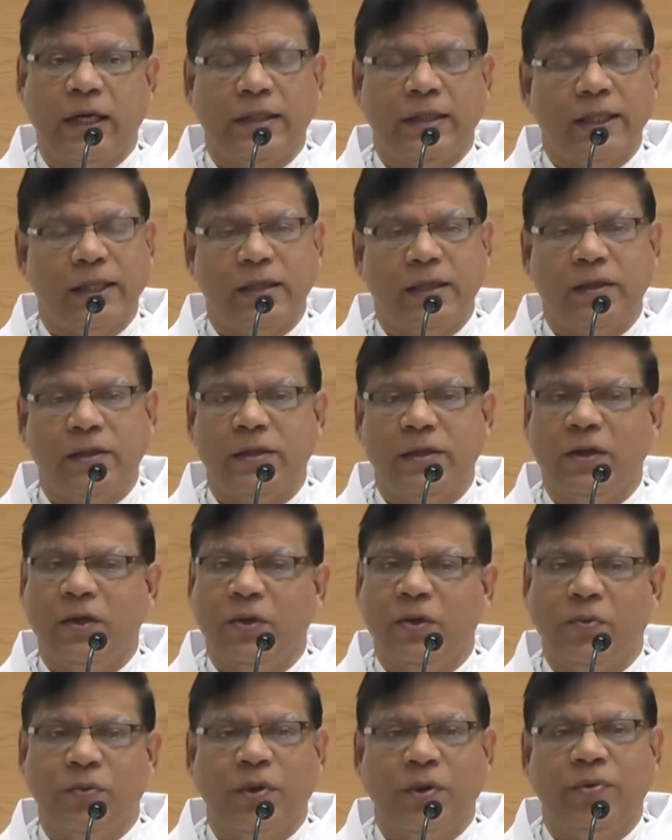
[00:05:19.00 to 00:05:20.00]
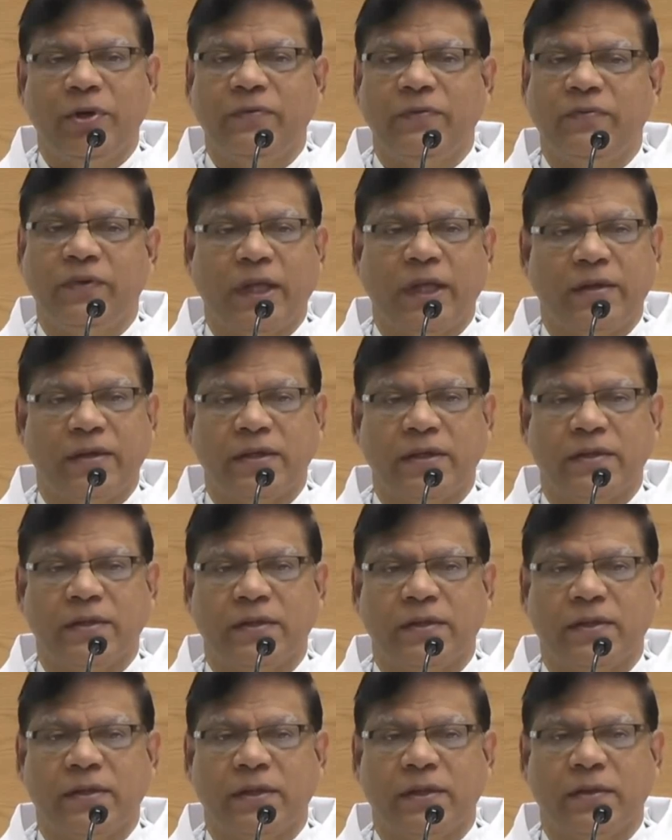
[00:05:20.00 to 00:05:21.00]
and then we will
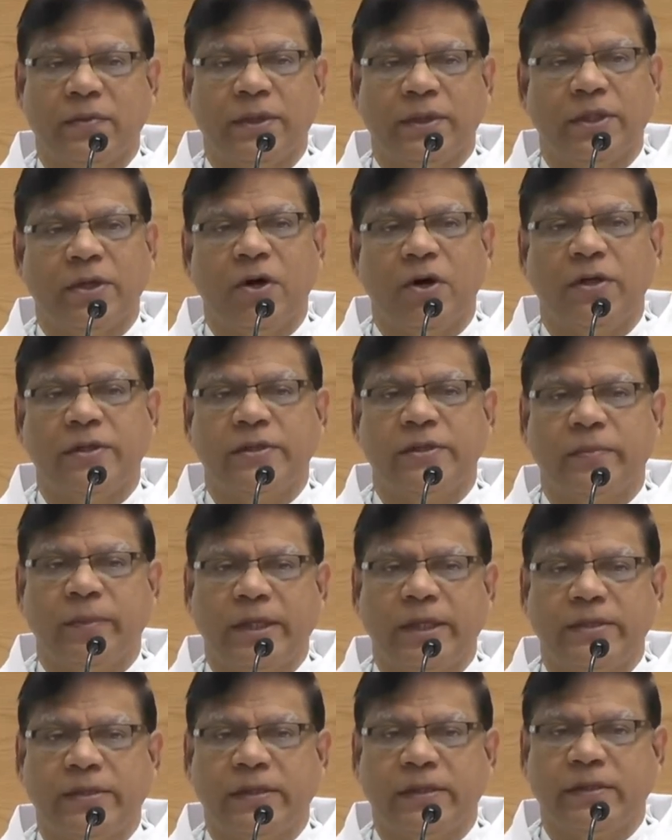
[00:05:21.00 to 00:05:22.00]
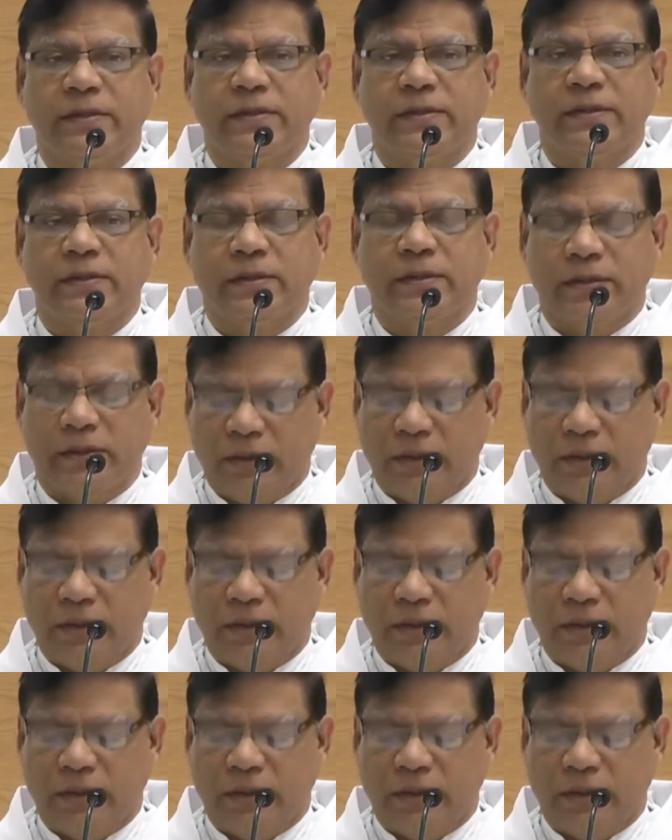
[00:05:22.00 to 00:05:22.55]
flourish with God's blessings.